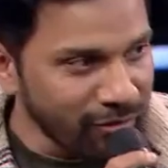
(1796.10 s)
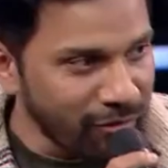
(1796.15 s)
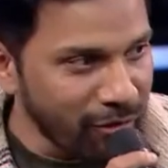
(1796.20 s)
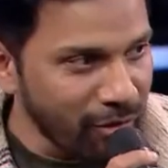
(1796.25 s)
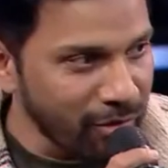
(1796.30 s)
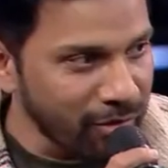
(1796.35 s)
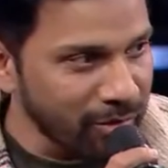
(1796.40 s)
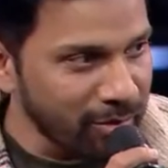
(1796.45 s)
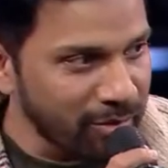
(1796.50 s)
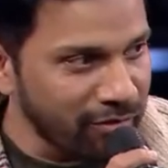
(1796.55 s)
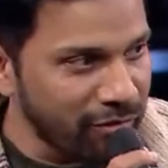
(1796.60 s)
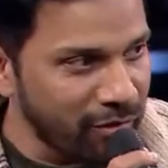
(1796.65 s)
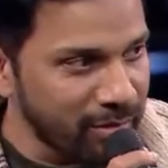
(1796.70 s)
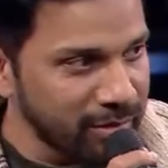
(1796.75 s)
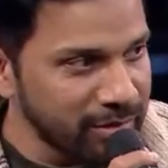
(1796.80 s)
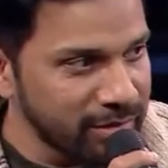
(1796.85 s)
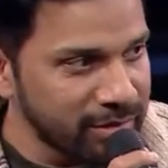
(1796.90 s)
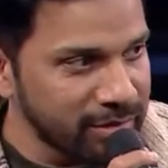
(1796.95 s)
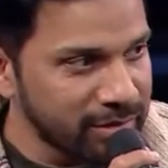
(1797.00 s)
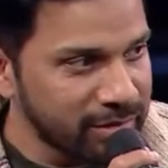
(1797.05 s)
looking forward to your
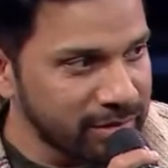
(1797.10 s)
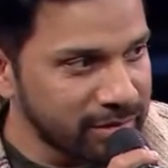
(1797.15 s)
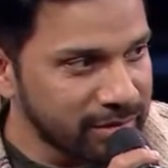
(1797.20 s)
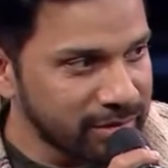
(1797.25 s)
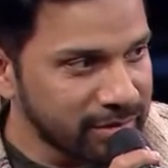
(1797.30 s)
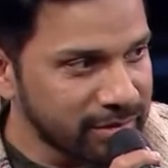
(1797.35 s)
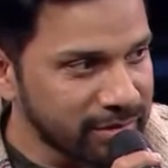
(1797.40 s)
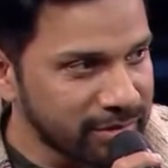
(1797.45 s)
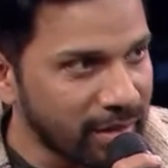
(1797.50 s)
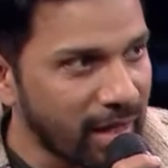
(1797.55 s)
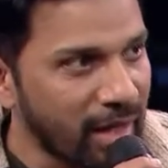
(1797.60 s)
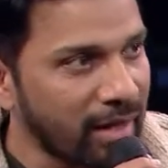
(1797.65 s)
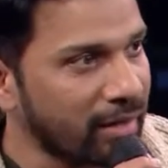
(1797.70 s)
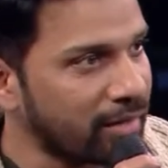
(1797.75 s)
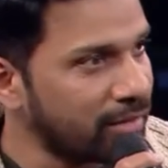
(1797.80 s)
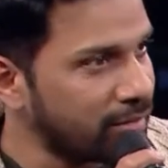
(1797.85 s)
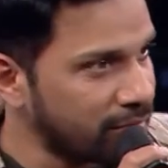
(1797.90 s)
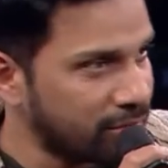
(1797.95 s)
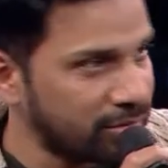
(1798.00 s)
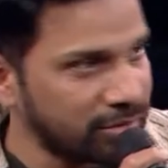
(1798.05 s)
performance. And
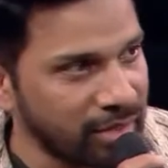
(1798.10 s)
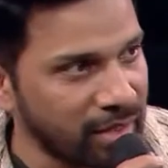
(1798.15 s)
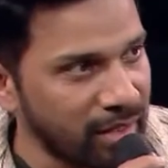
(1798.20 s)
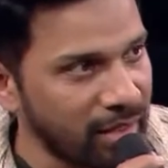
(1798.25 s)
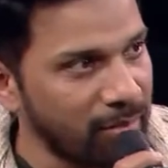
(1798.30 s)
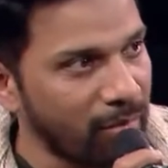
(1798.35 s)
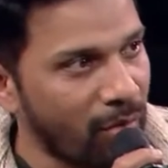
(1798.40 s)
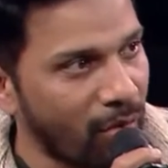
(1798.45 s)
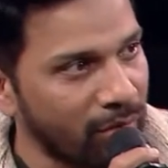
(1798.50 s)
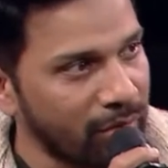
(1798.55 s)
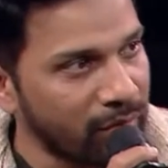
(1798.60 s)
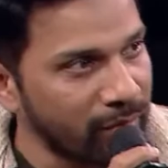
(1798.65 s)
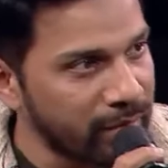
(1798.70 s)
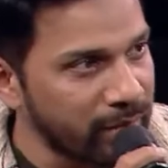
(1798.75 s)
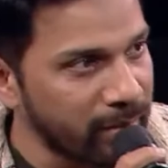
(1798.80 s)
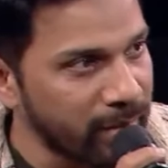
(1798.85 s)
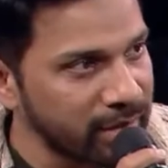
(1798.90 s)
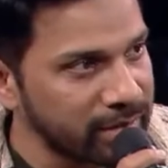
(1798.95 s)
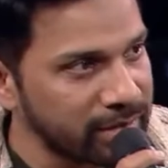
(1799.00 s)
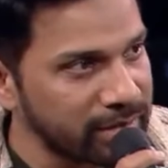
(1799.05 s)
Jairam, all the
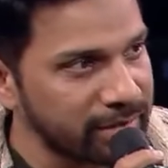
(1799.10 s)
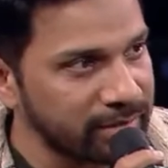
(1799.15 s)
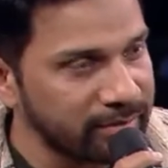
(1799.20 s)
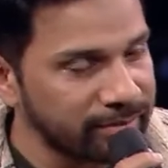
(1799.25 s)
very best.